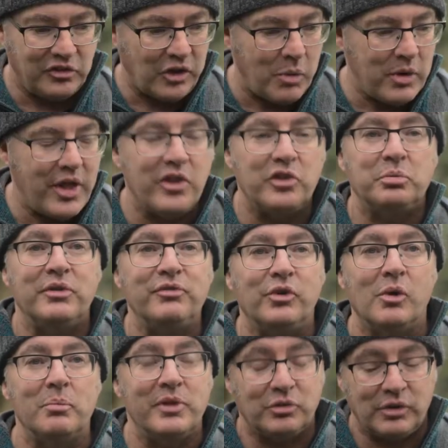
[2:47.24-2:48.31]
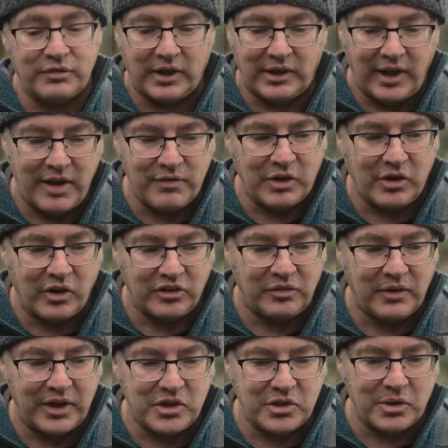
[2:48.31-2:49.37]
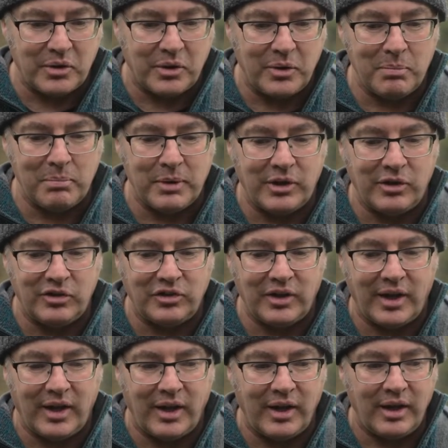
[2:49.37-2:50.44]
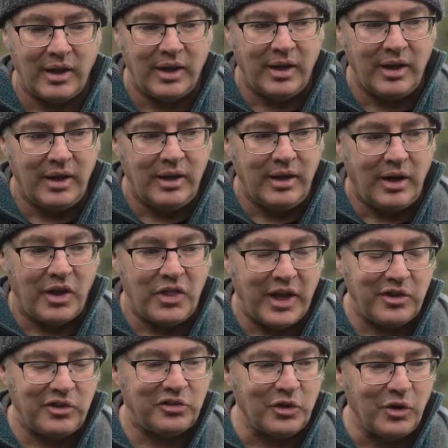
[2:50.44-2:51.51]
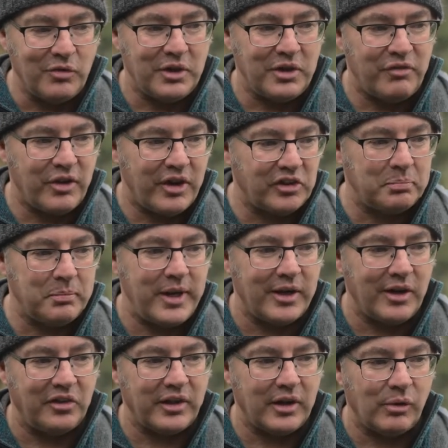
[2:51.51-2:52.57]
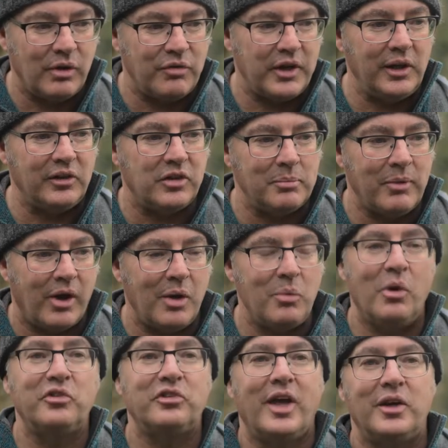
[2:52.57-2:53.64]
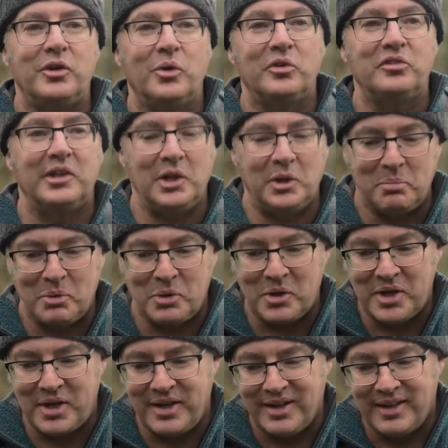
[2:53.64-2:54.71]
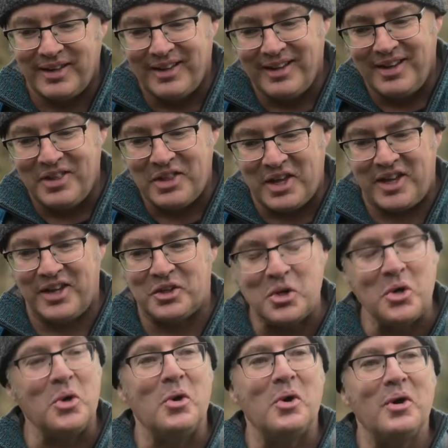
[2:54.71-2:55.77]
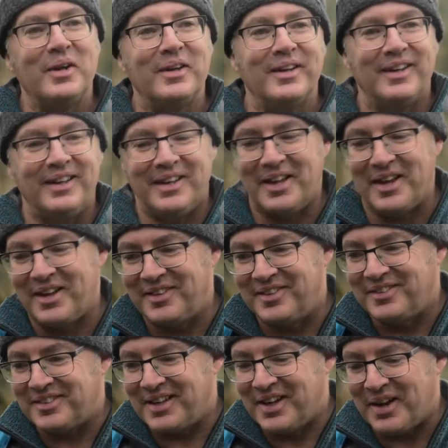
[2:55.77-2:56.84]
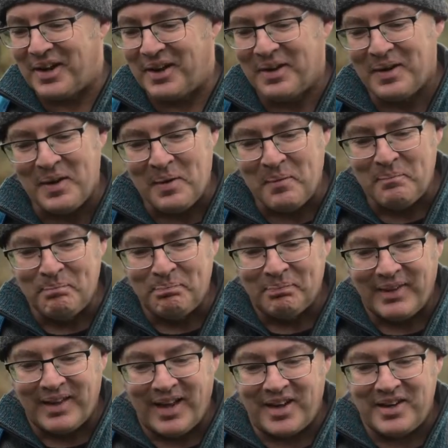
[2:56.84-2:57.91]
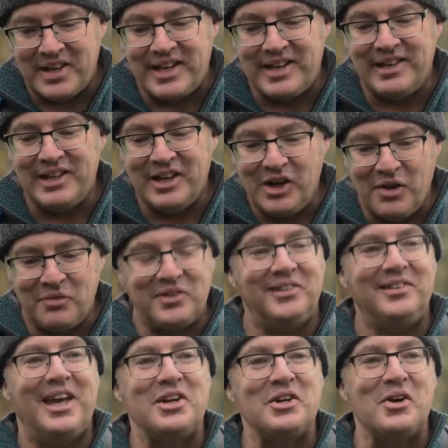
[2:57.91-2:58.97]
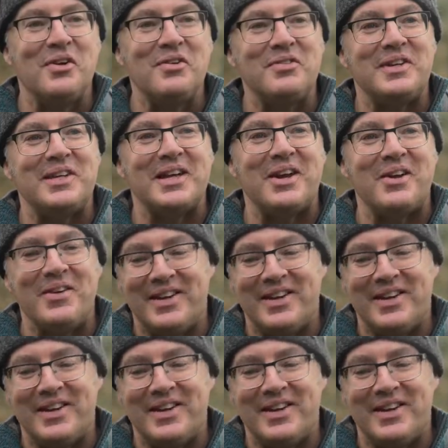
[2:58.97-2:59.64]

so with others we formed this River Glaven conservation group and uh, I then sort of at the first meeting, I think I revealed to him I was that naughty little boy that he had caught. And, uh, and he laughed his head off, you know.